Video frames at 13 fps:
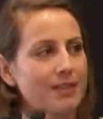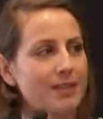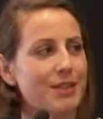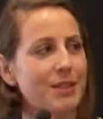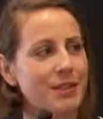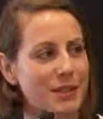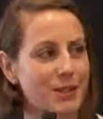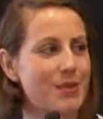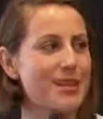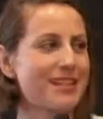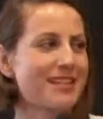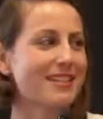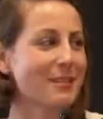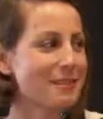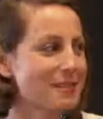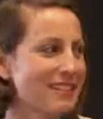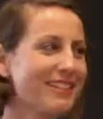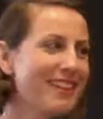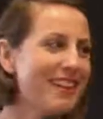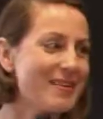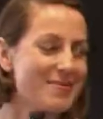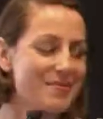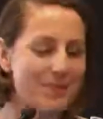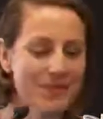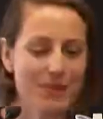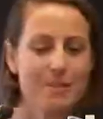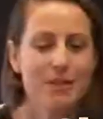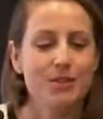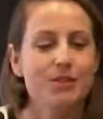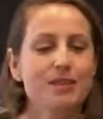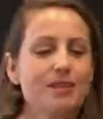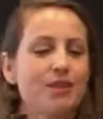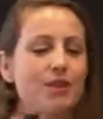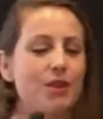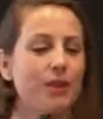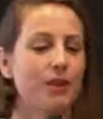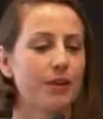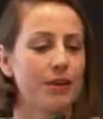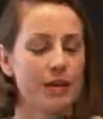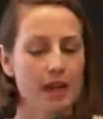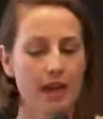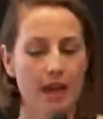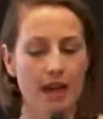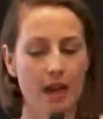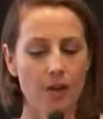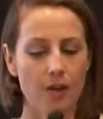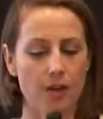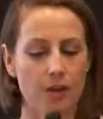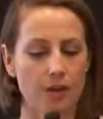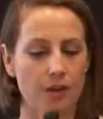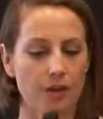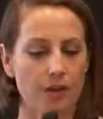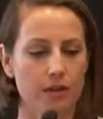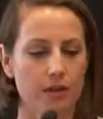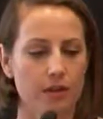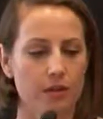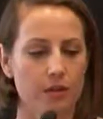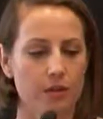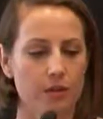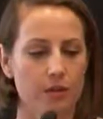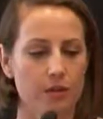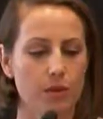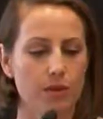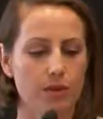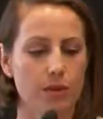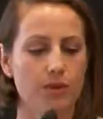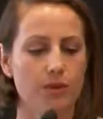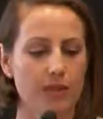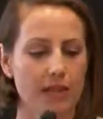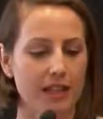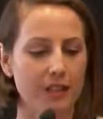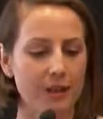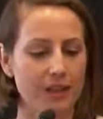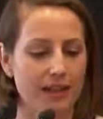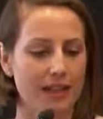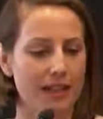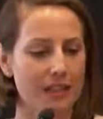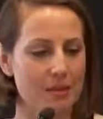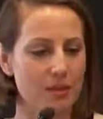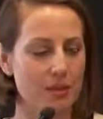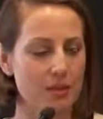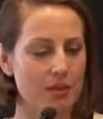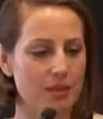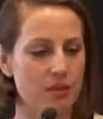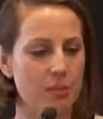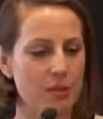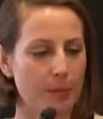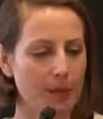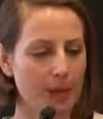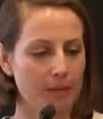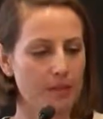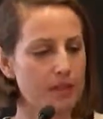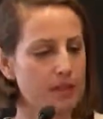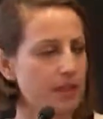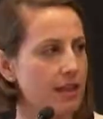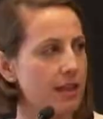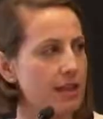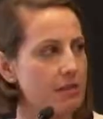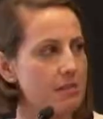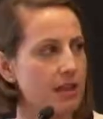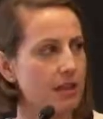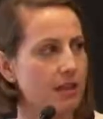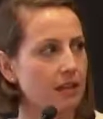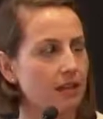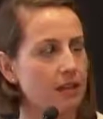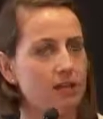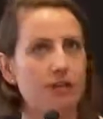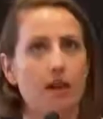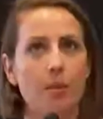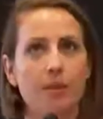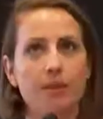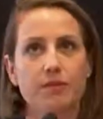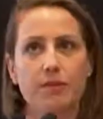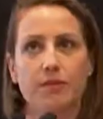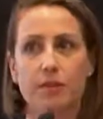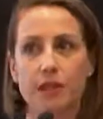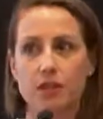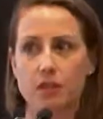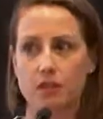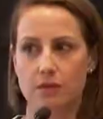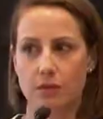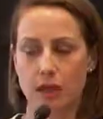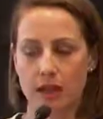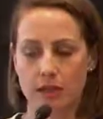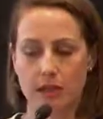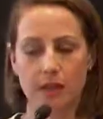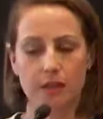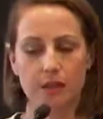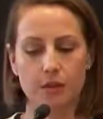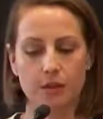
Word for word: Let's go into the weeds a little bit. Um, mm-hmm. So I'm interested to know how your what what your day looks like in the morning as you're preparing for the ten a m meeting, because mm-hmm. a couple of the features of CrowdTangle